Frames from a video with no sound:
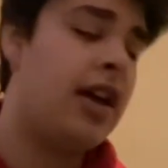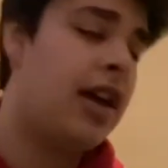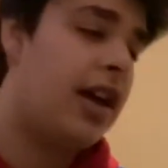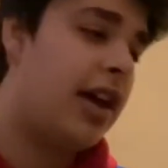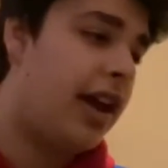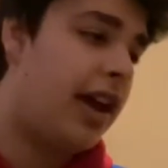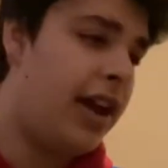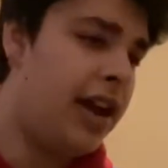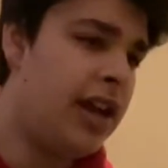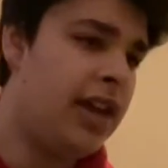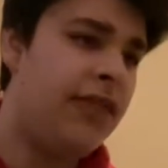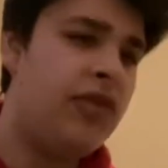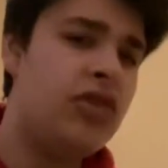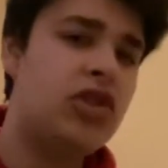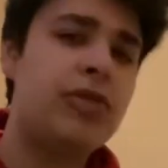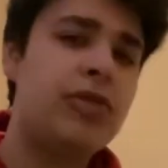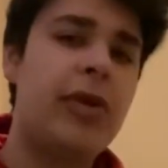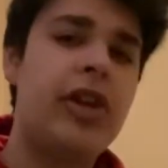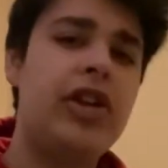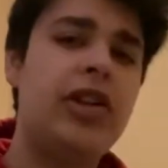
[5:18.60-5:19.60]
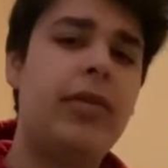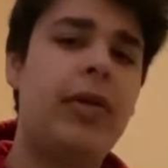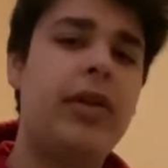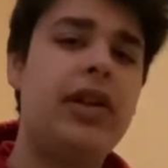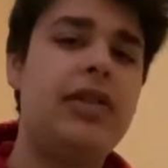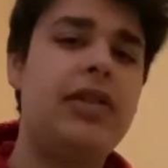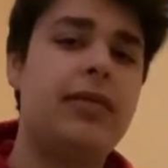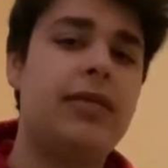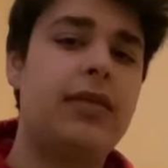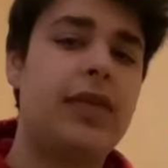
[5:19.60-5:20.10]
And if you spend your
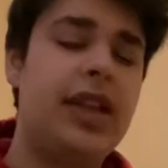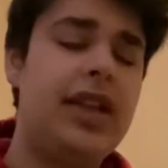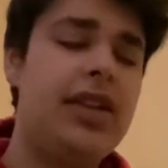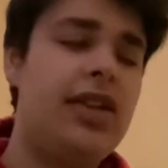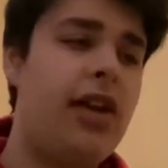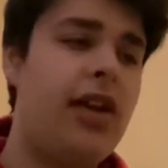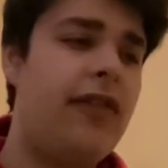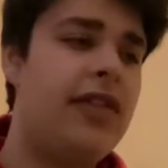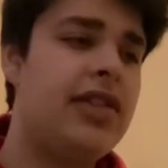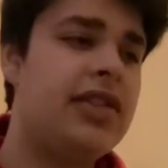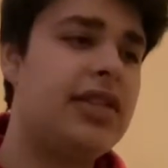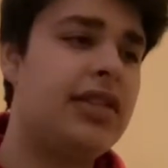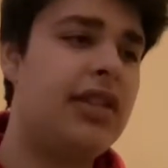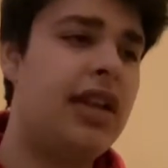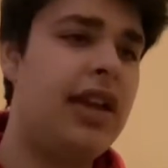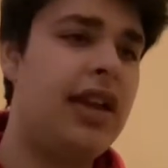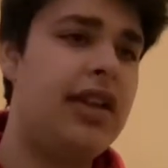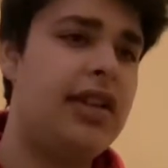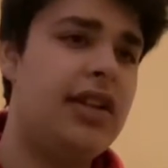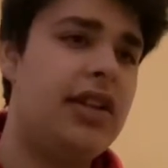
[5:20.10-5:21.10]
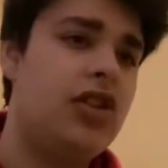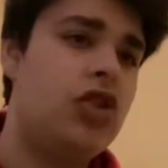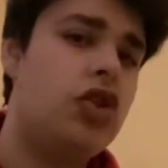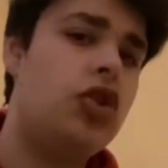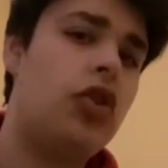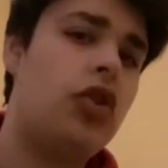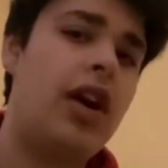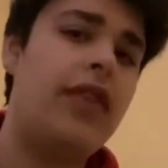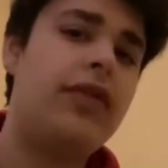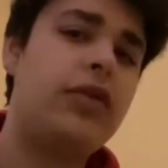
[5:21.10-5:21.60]
money in the offensive line, you
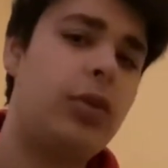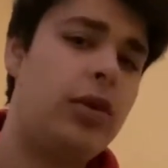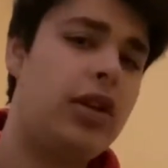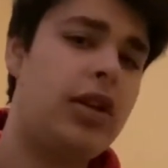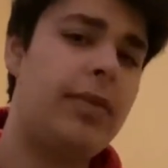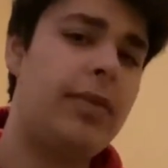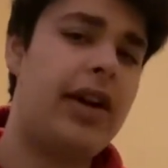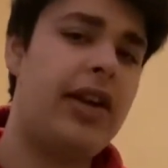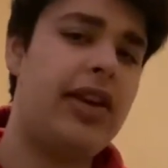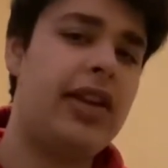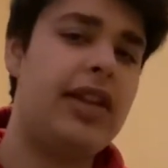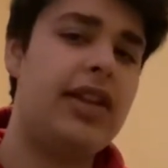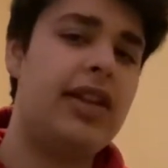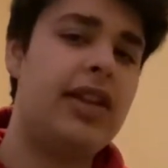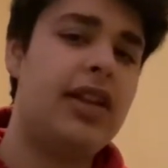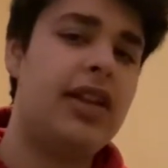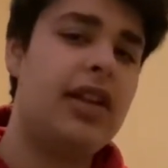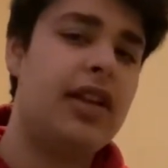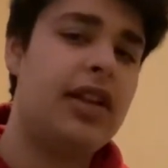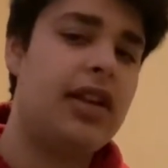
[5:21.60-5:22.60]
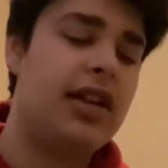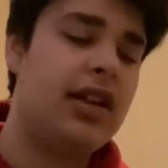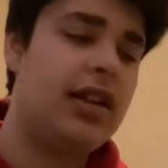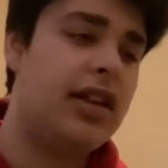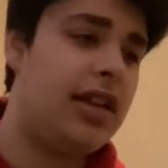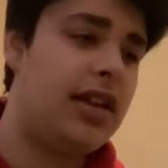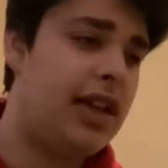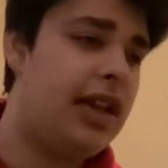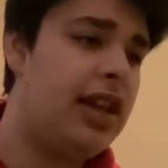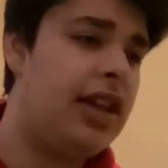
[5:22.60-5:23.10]
don't have to worry about it
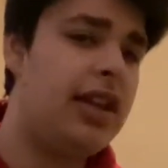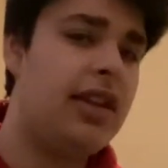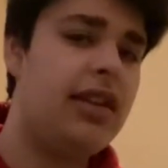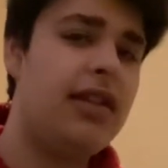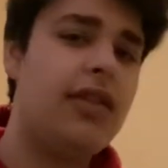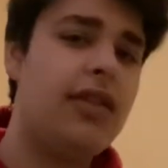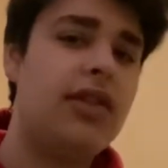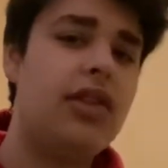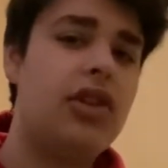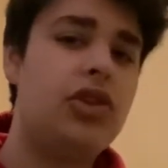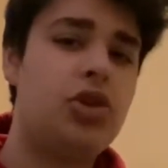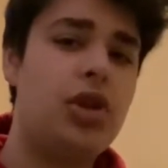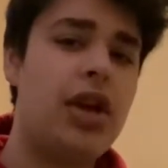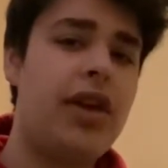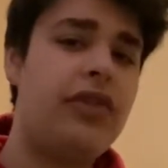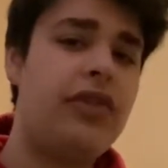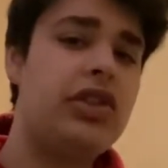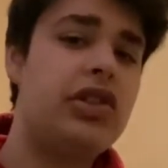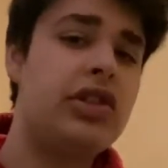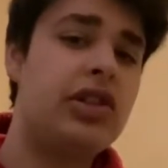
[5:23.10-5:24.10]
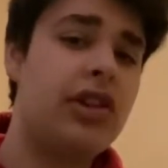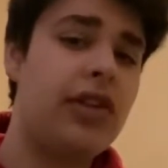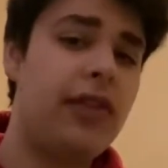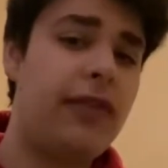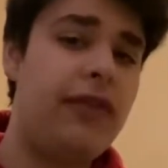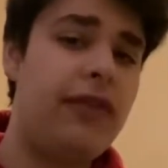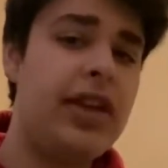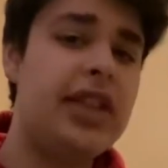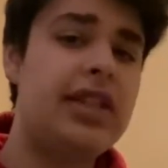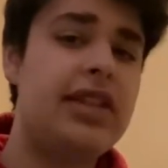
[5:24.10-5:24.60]
in the draft because you're going to
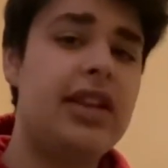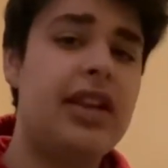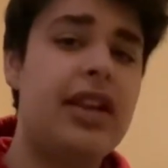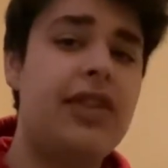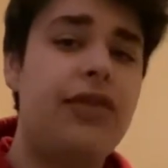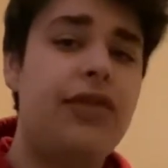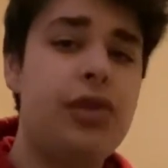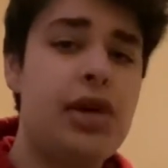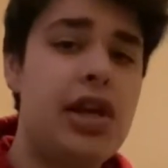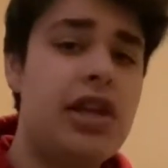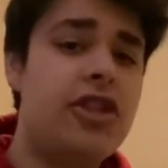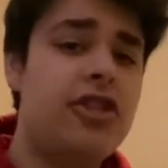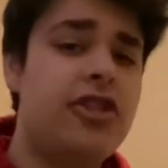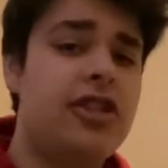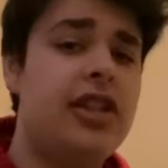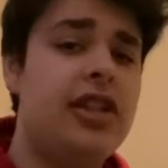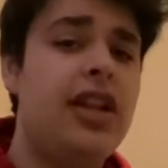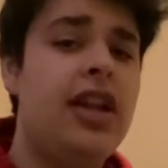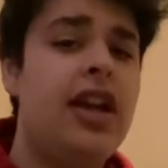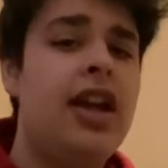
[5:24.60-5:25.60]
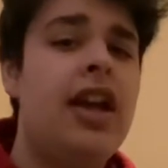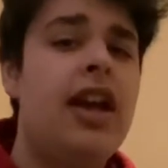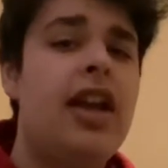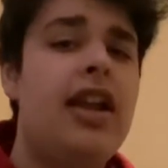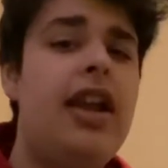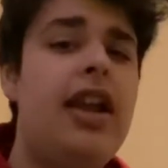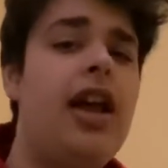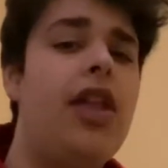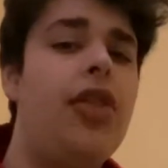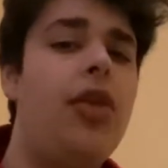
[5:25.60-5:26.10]
fix it in free agency.
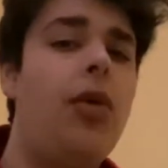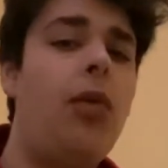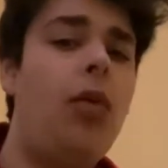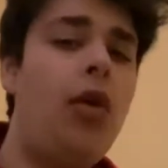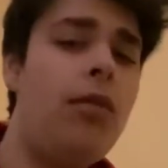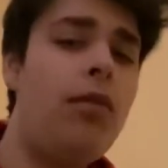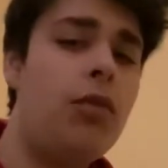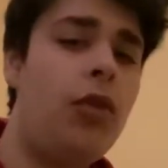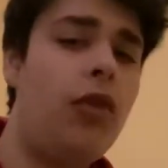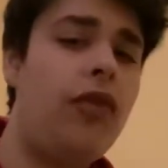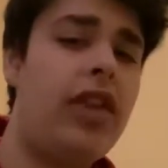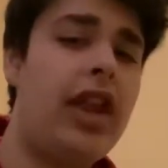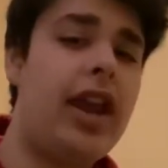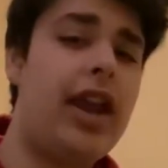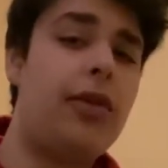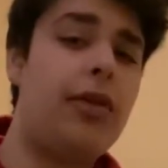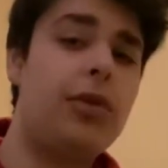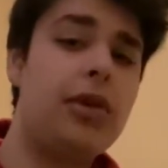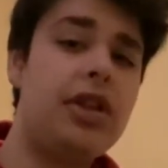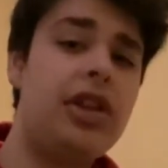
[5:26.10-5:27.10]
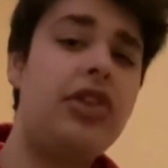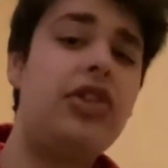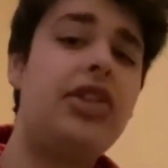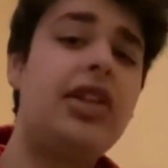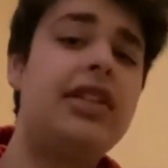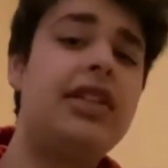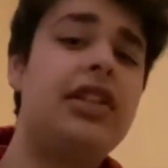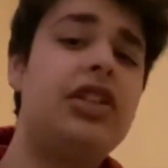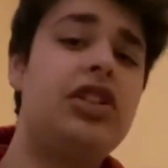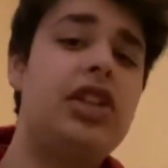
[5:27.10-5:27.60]
Now, the one move that I really
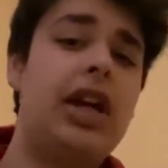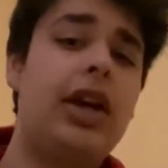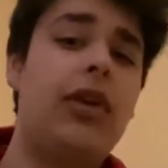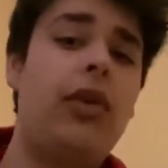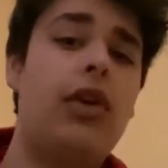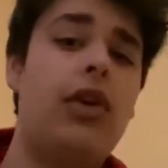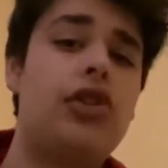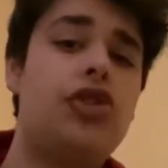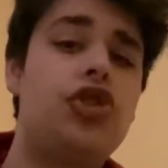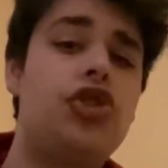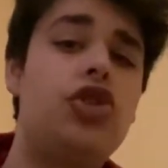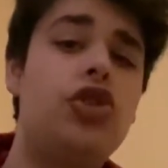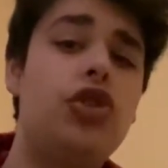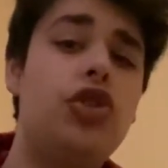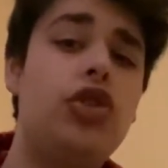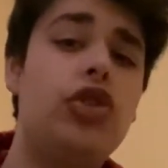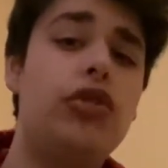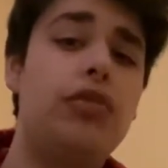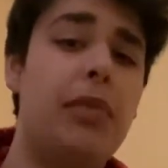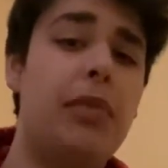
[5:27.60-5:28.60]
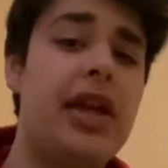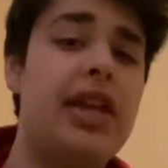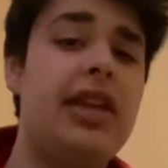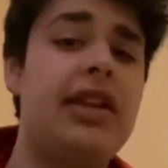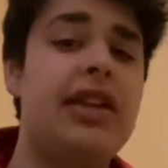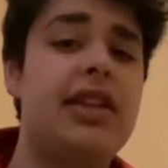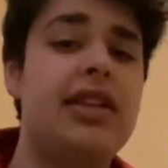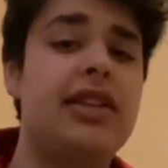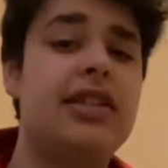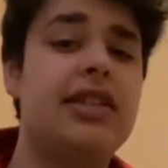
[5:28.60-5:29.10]
think the Jaguars should
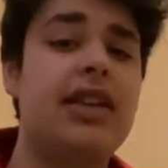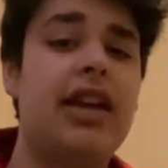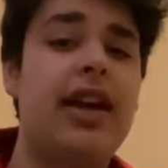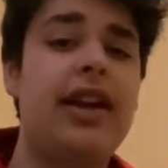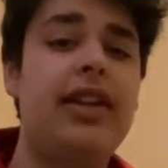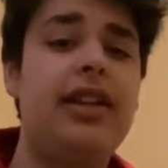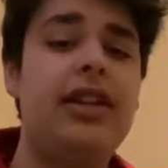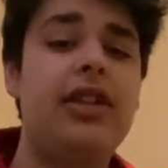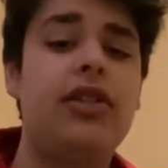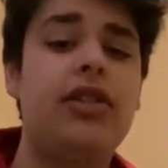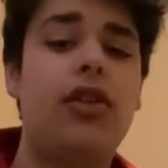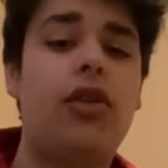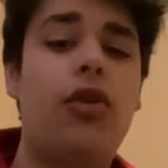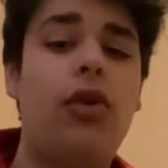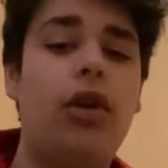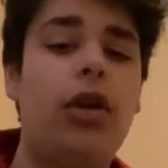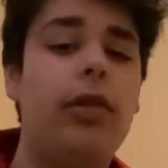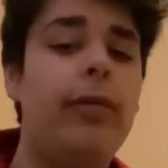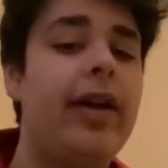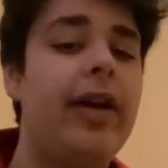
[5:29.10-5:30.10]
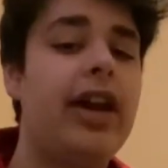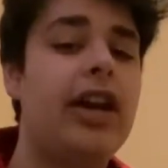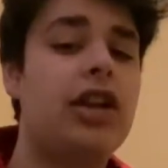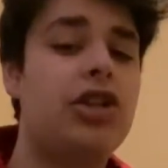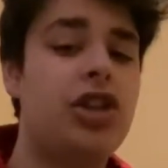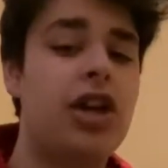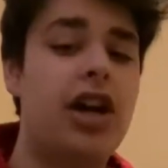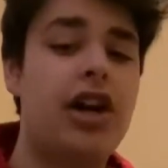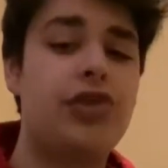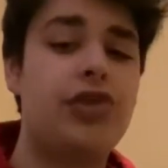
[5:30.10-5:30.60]
make is signing quarterback
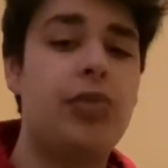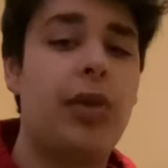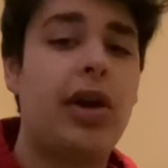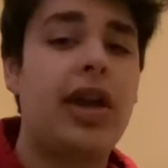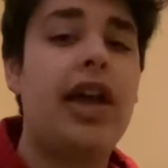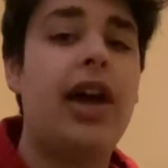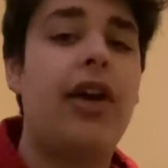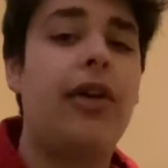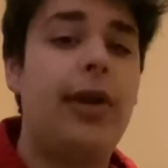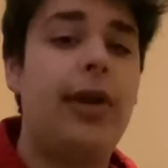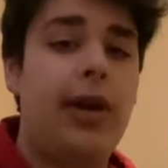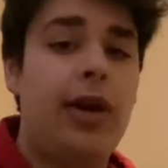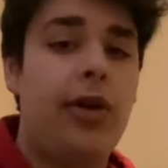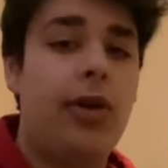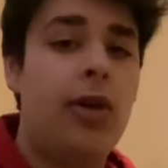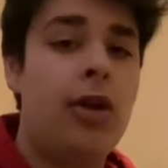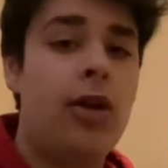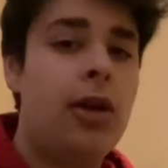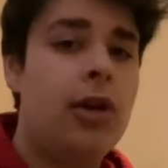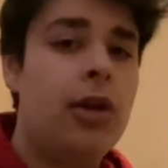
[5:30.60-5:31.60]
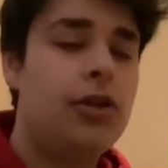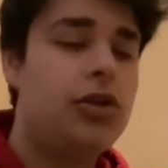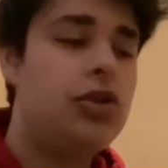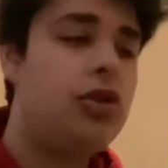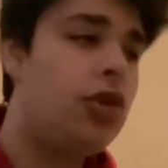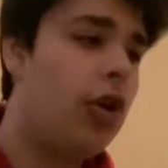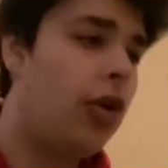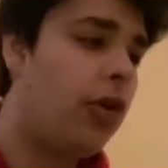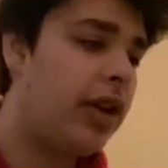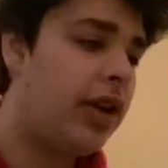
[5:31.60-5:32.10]
Josh McCown. Now,
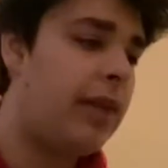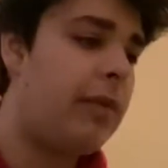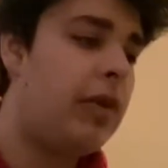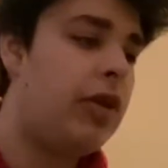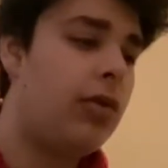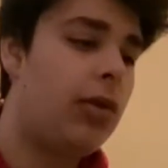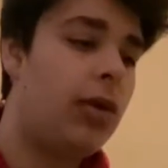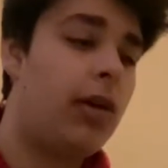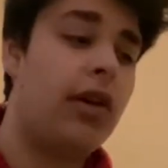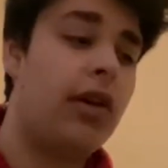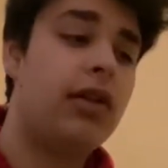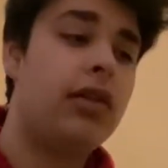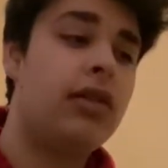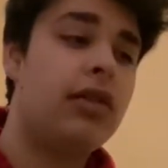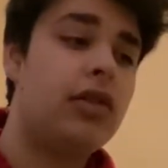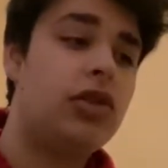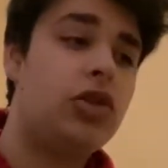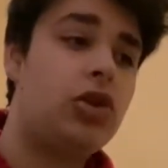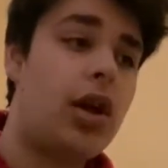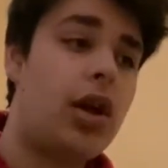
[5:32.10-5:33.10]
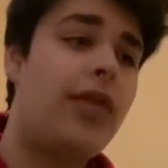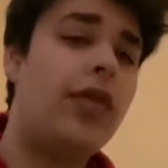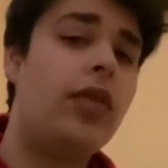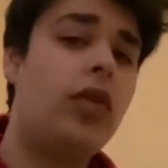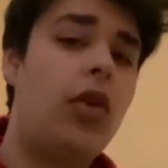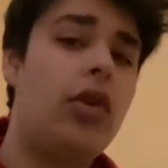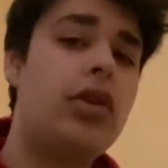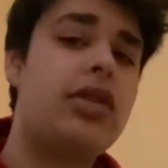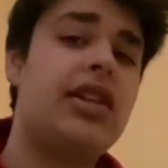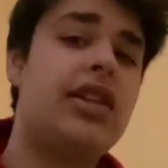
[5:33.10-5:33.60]
don't get me wrong. Trevor
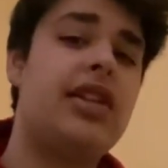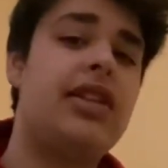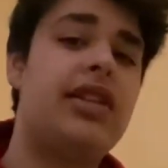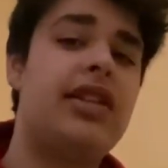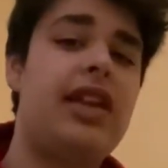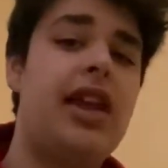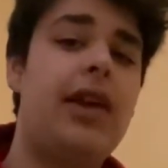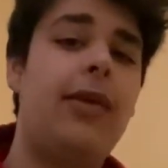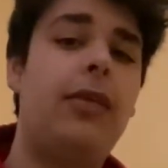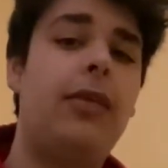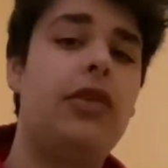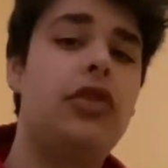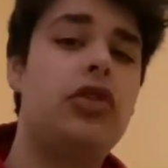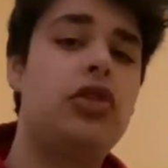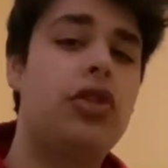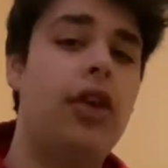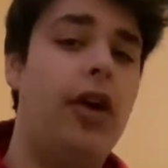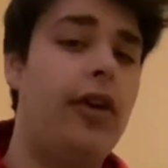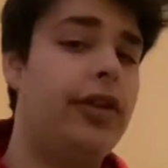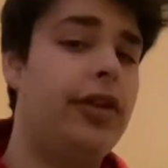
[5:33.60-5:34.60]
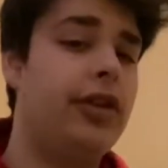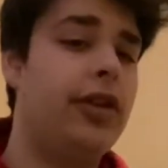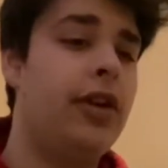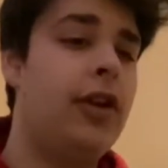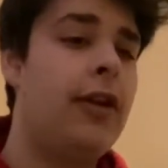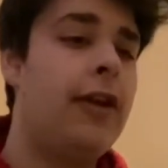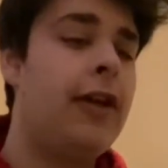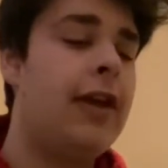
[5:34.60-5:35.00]
Lawrence is a day one starter.